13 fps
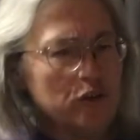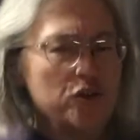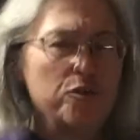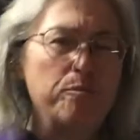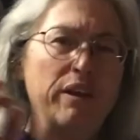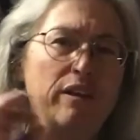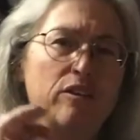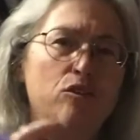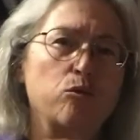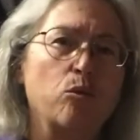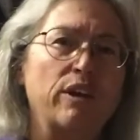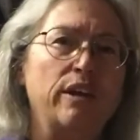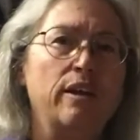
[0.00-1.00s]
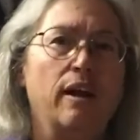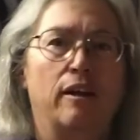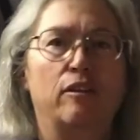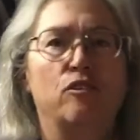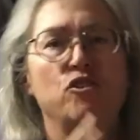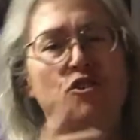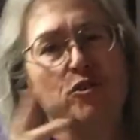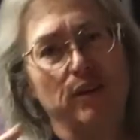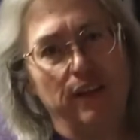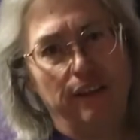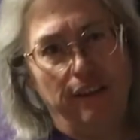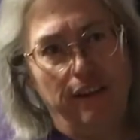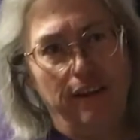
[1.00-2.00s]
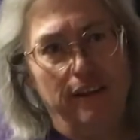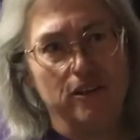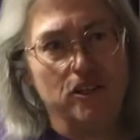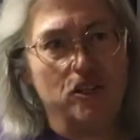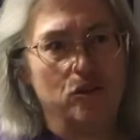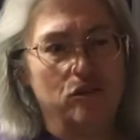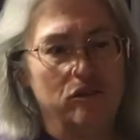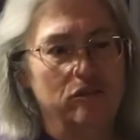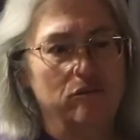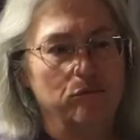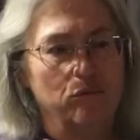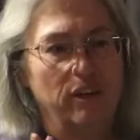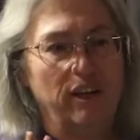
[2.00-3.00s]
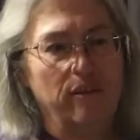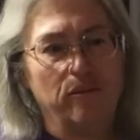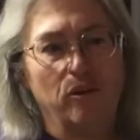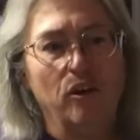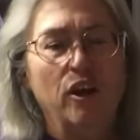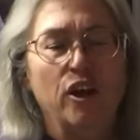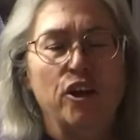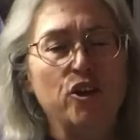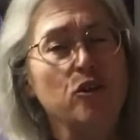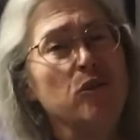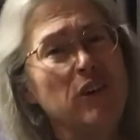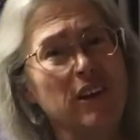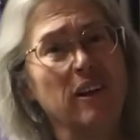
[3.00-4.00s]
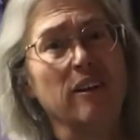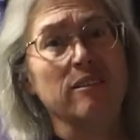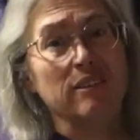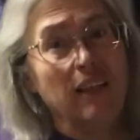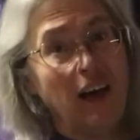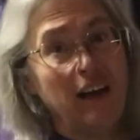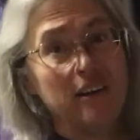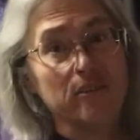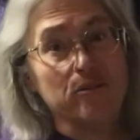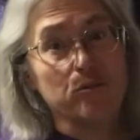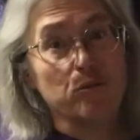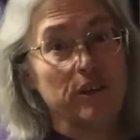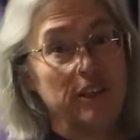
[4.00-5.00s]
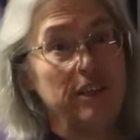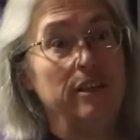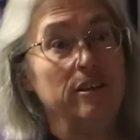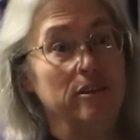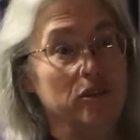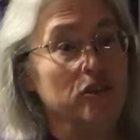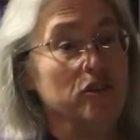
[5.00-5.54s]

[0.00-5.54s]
spend $20, you get this or whatever. You get a lot of really